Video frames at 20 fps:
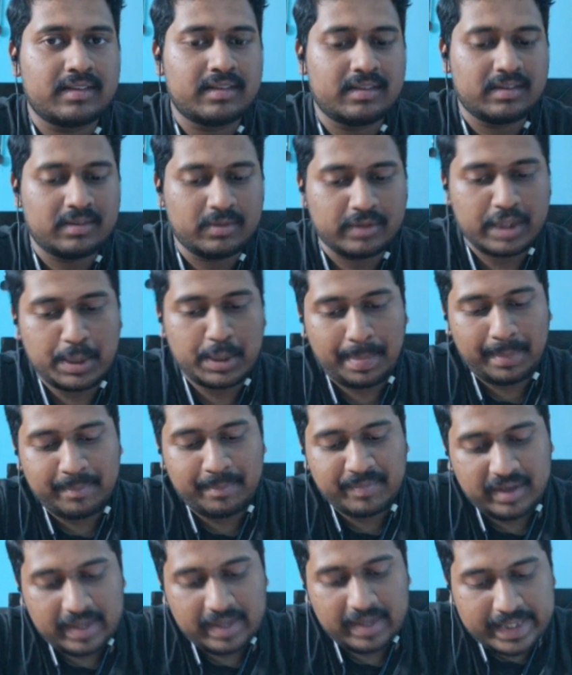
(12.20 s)
Okay,
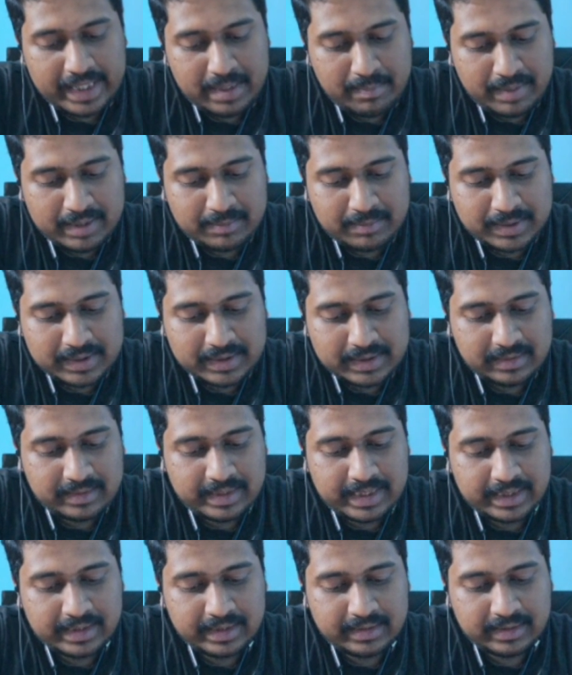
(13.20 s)
image based are
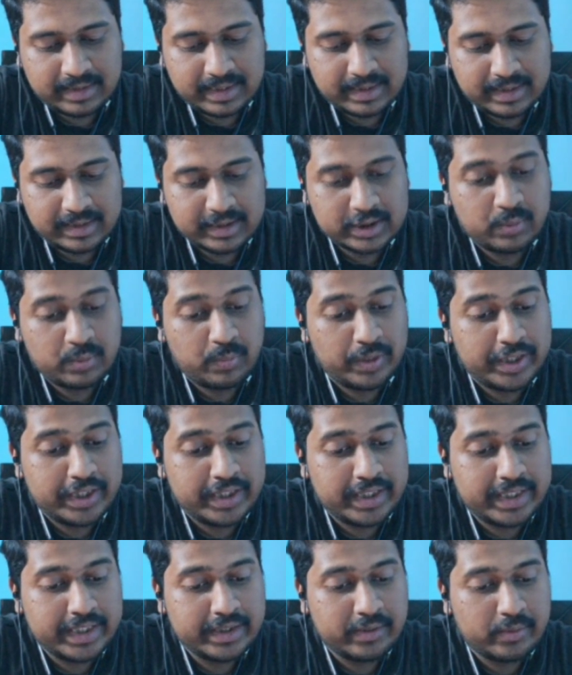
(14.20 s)
313, that is
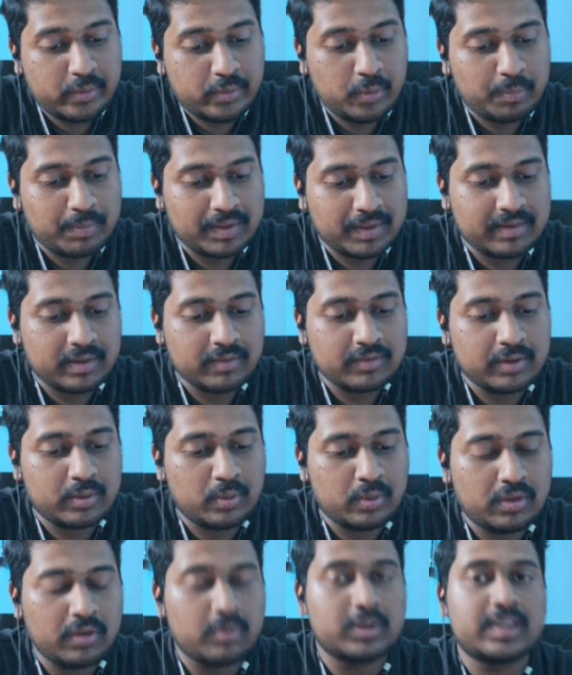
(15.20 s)
22% of the
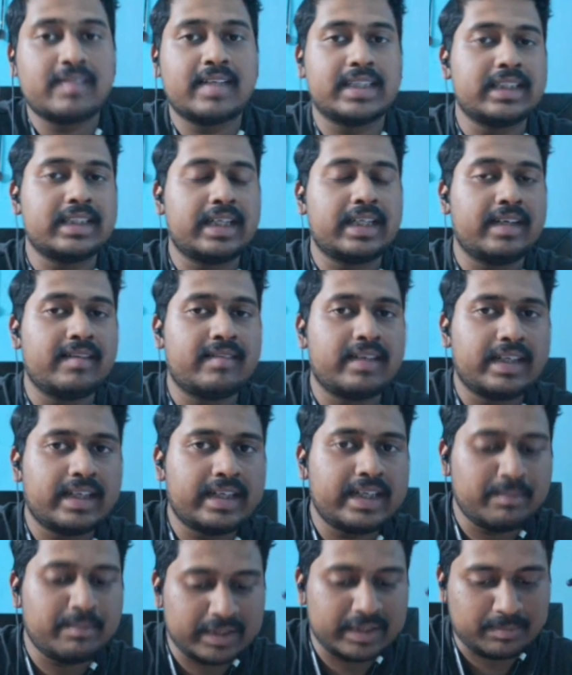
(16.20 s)
total questions asked in INICET are
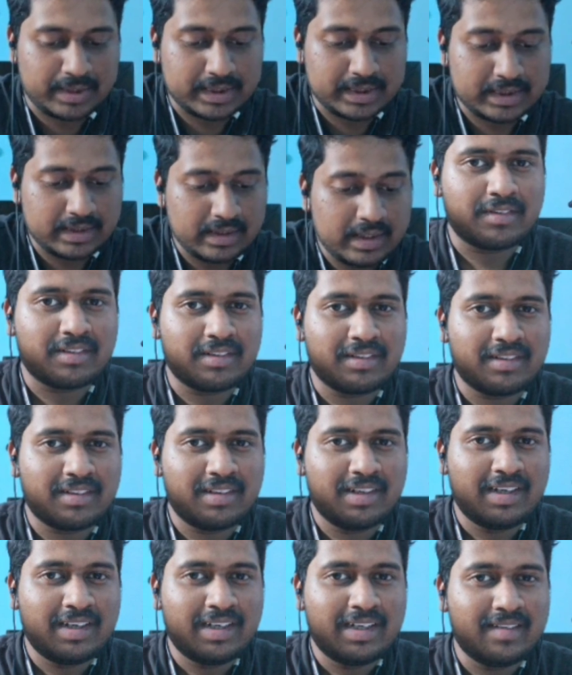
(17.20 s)
image based, which
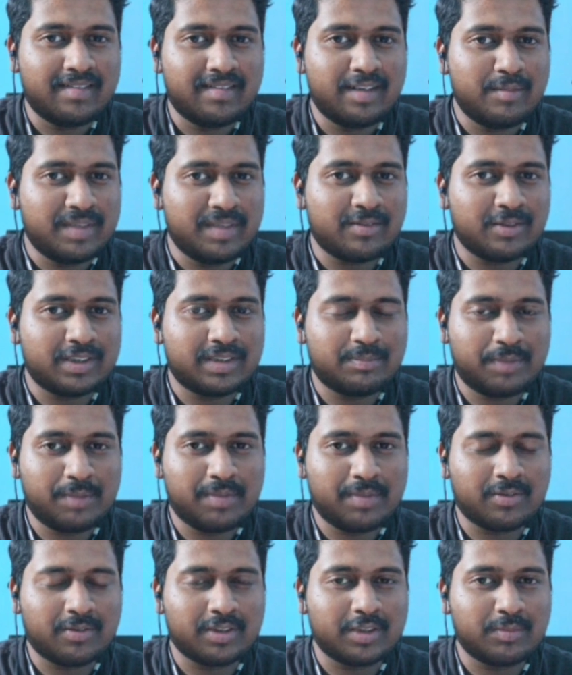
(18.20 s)
means, does NIMHANS
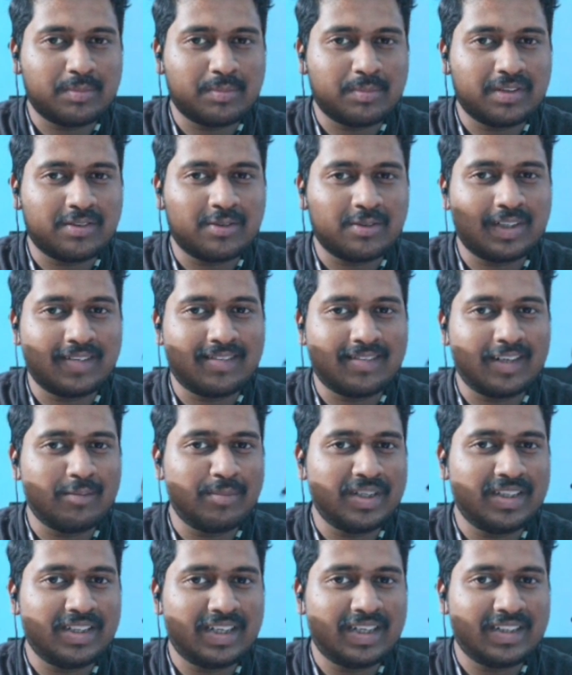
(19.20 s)
prepare question paper? So does that
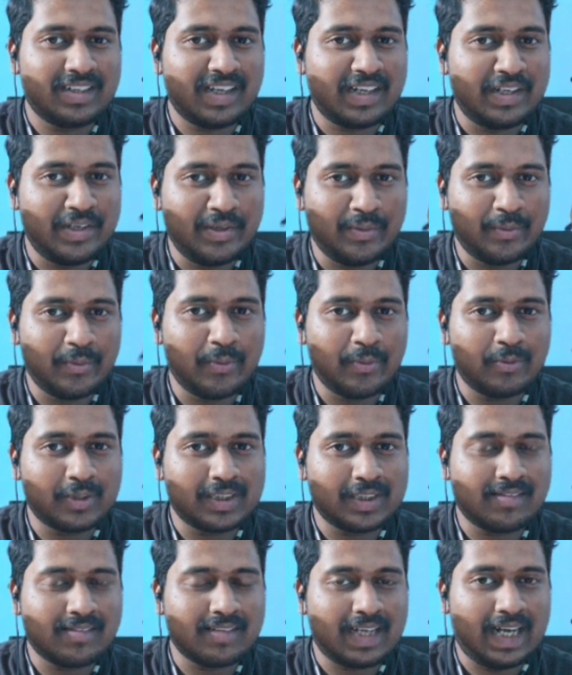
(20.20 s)
mean that neuro
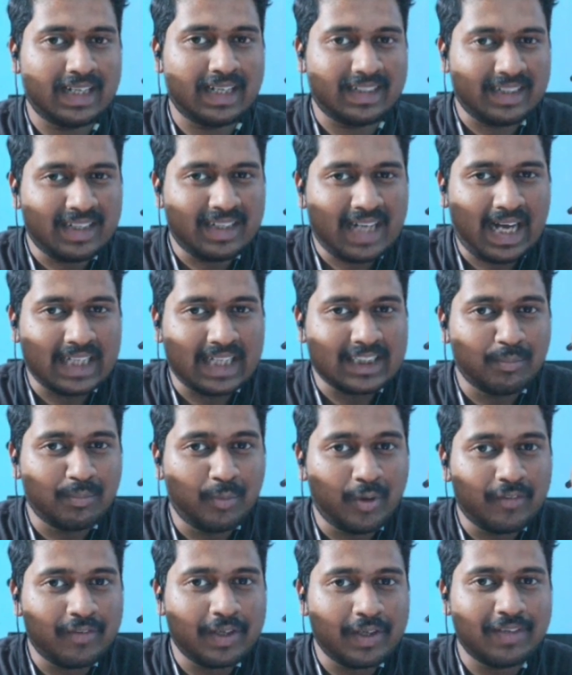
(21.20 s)
questions are asked
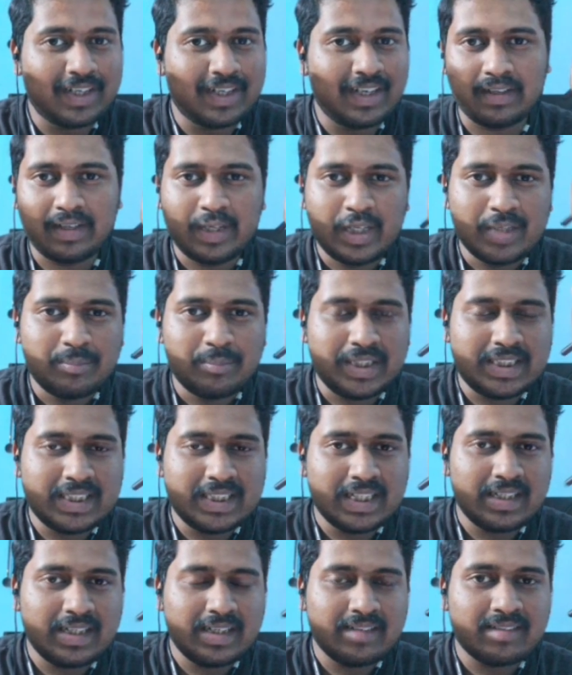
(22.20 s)
more frequently?
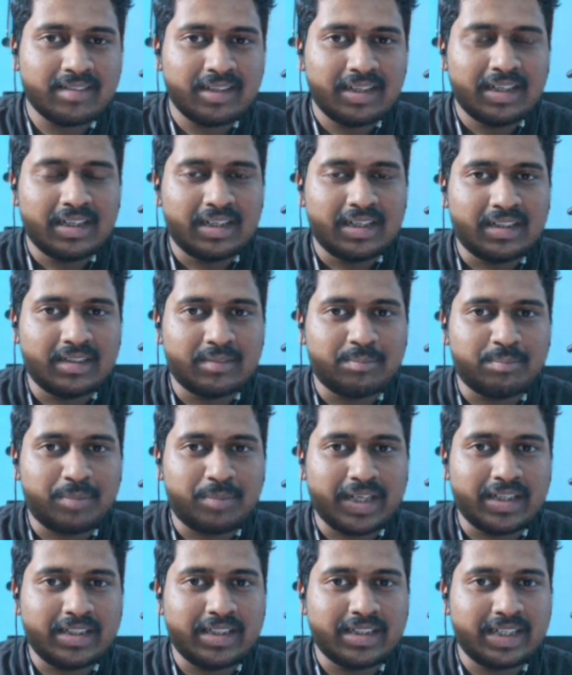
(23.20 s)
PGI is a
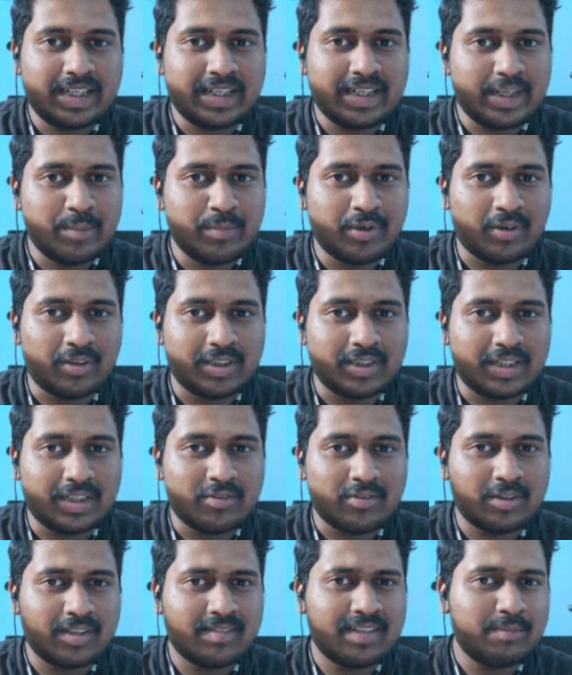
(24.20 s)
pioneer in immunology.
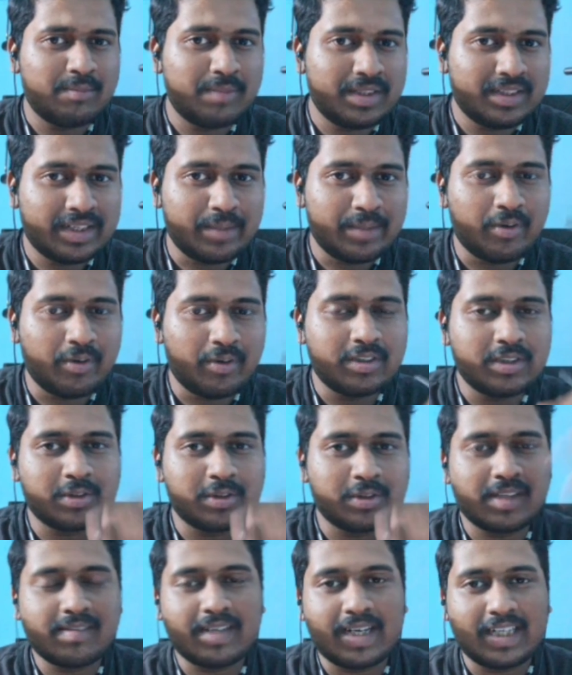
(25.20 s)
So does that mean that immunology
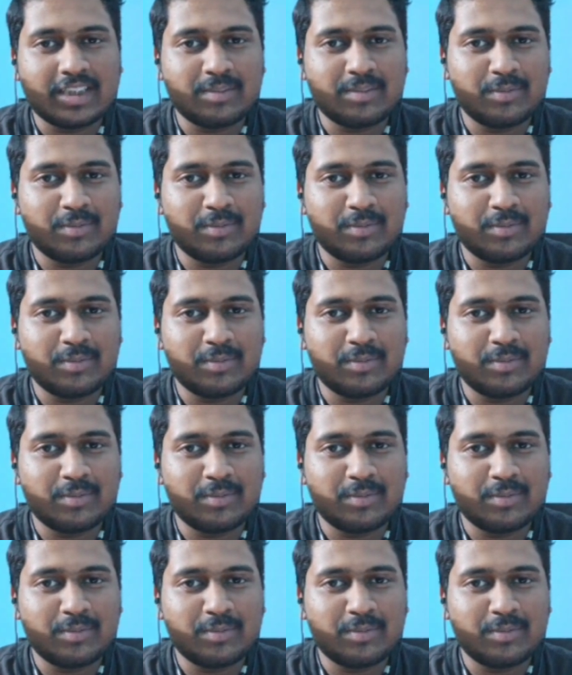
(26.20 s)
questions are asked more?